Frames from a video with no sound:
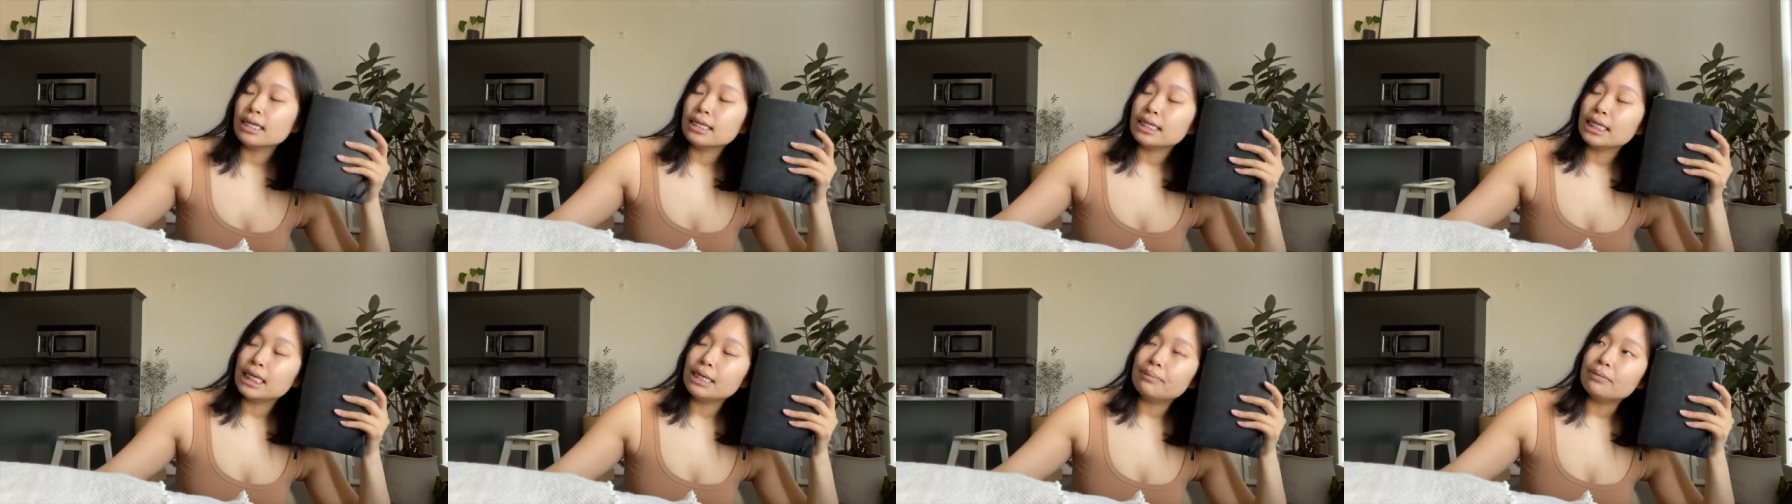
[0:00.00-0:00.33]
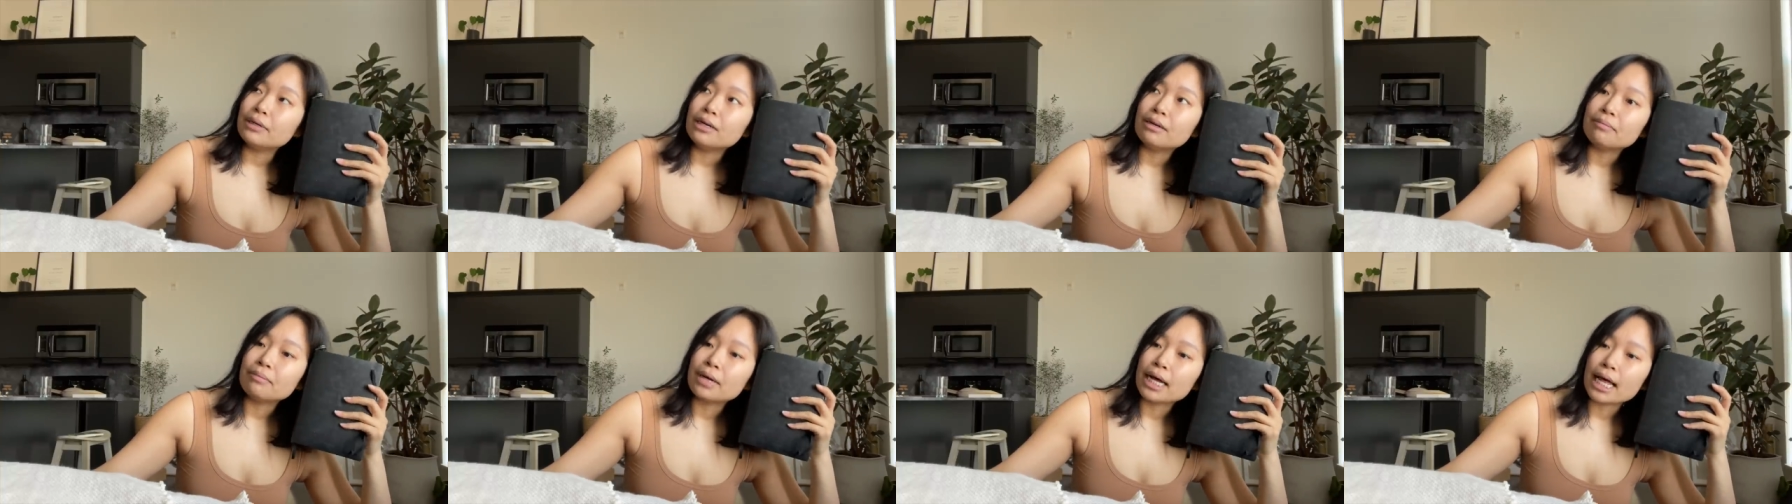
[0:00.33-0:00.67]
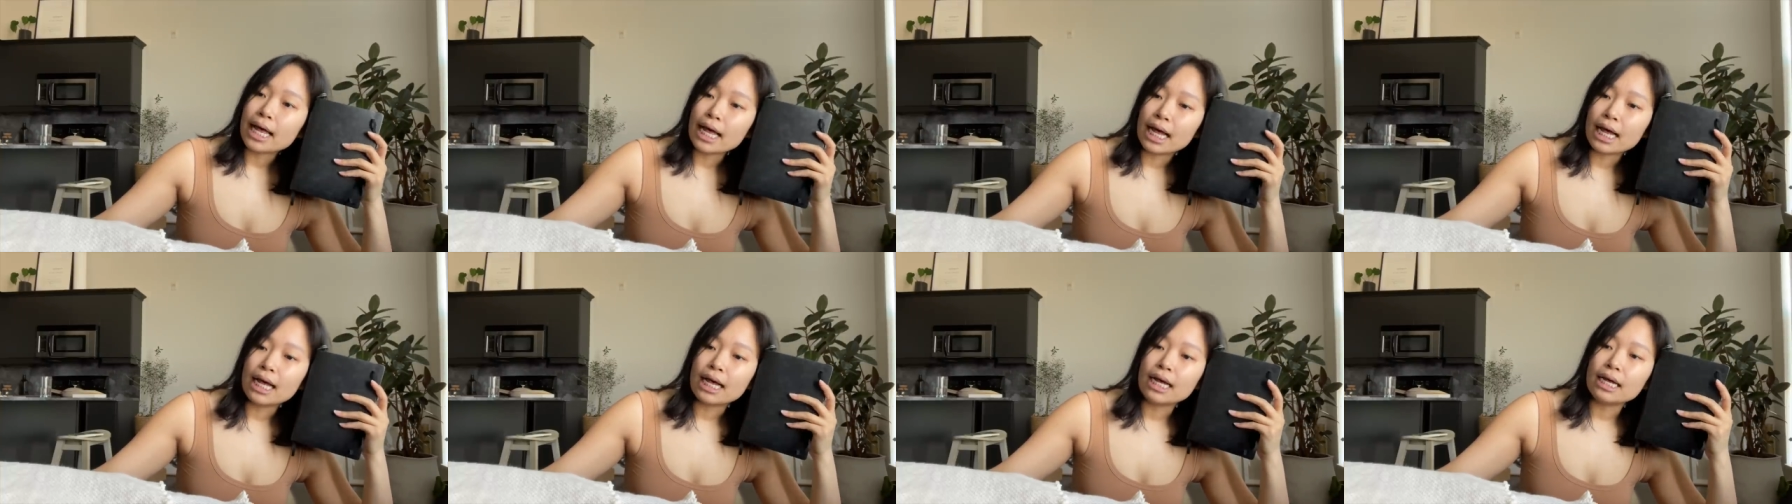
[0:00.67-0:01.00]
keeping in my
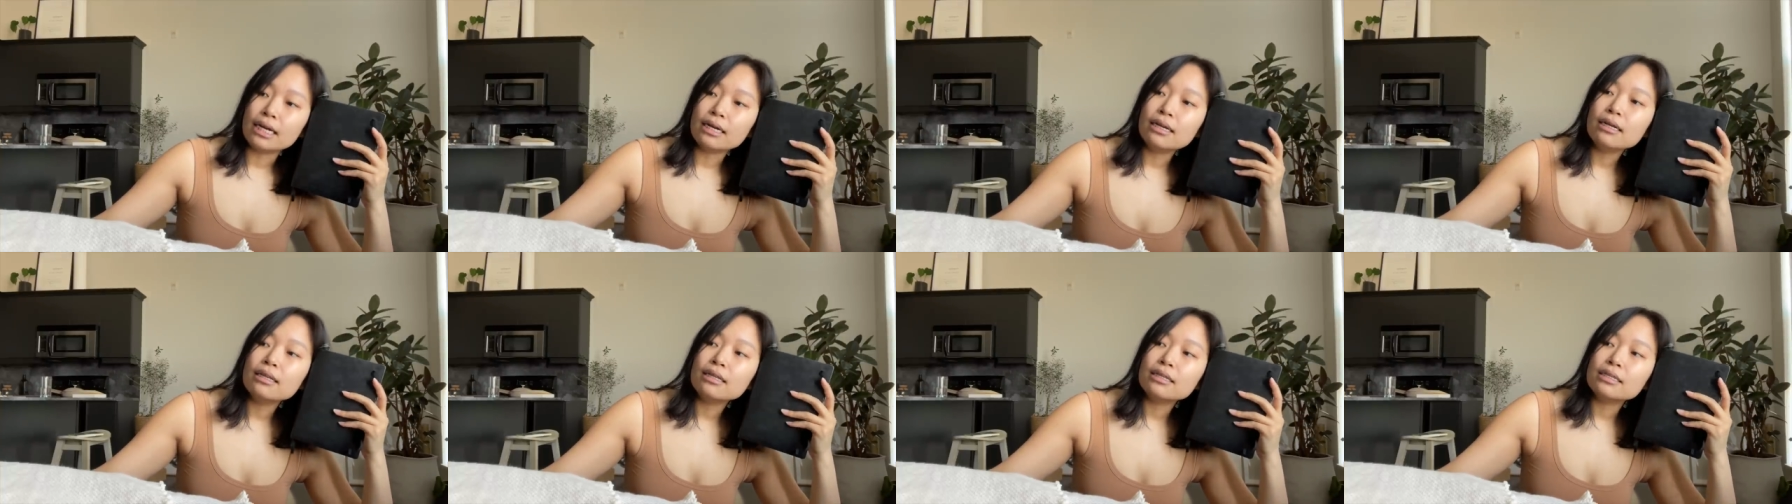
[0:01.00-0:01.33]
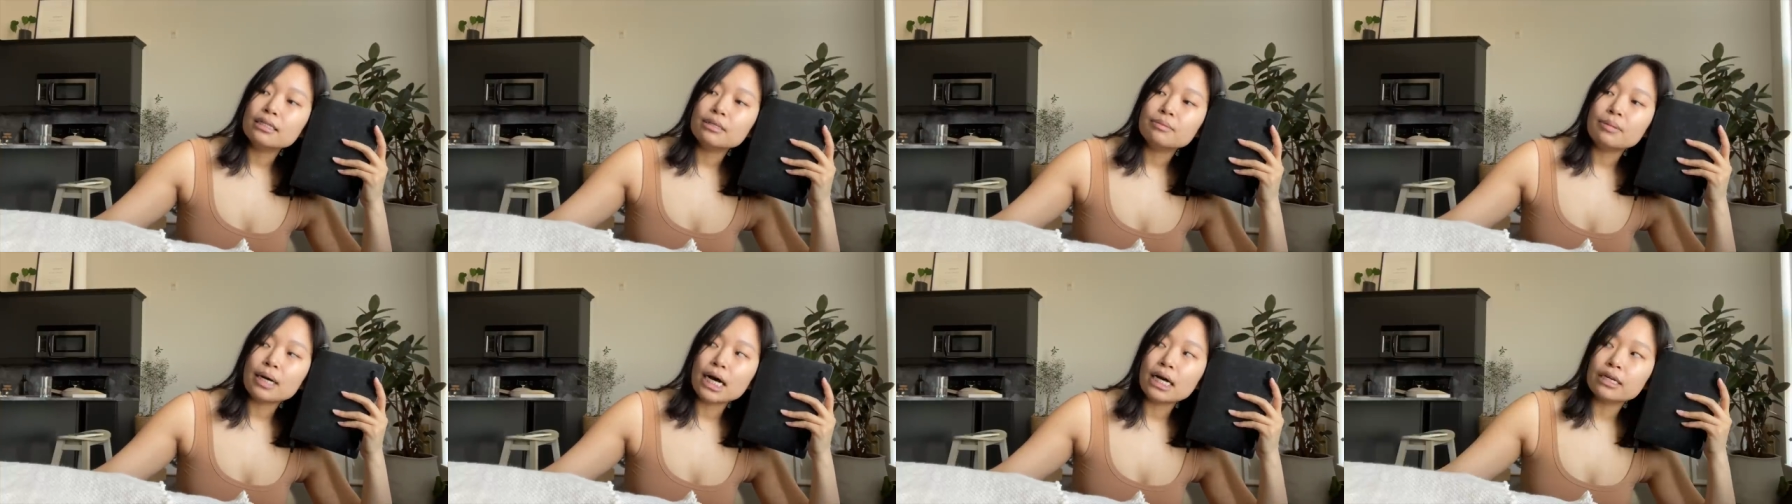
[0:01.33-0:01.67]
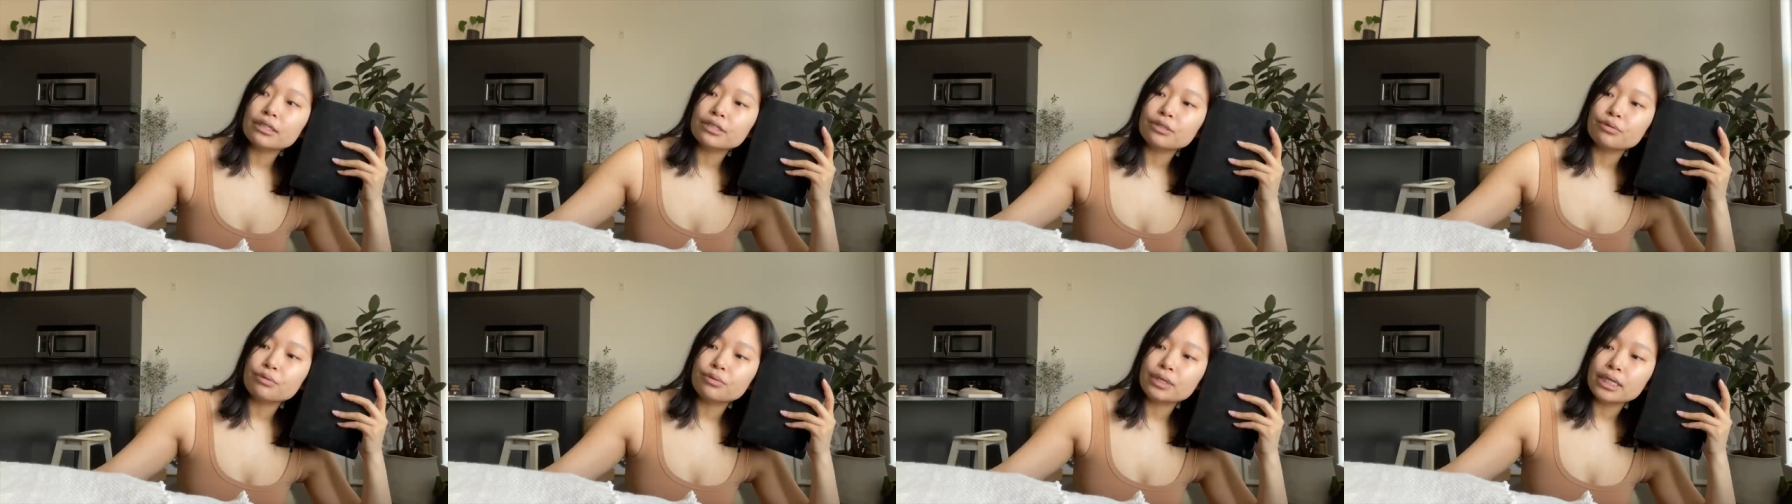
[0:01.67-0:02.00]
head this
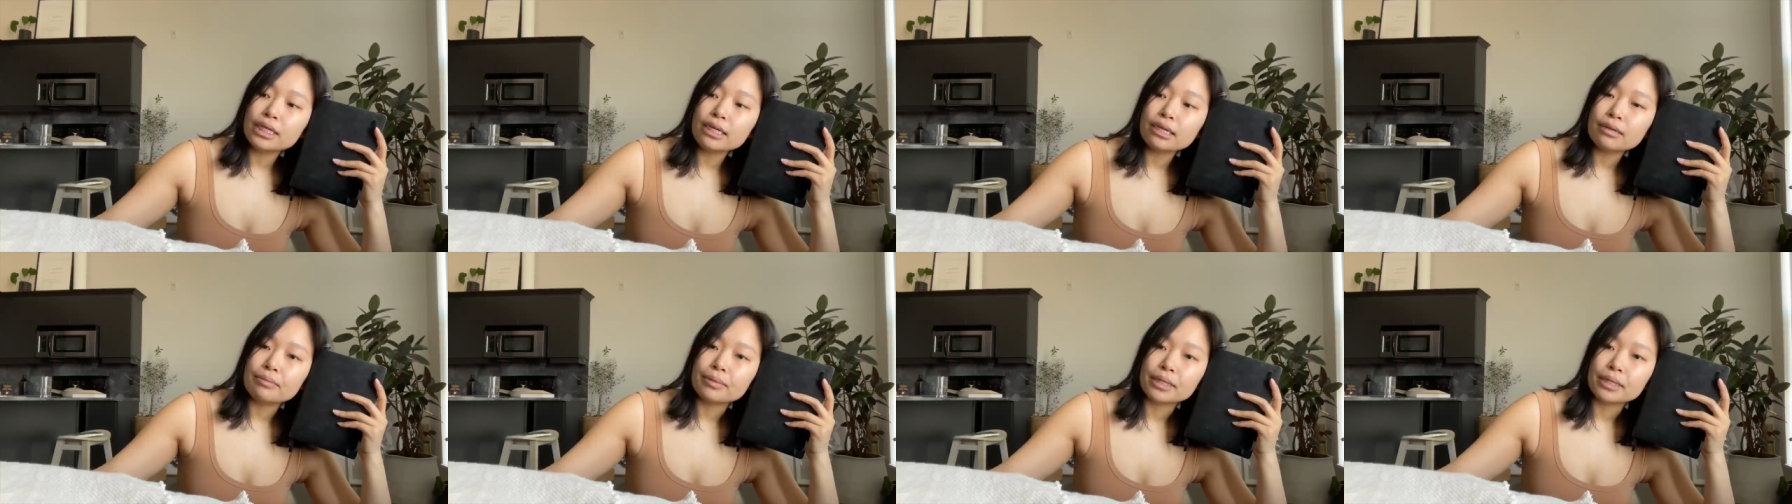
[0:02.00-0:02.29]
past week,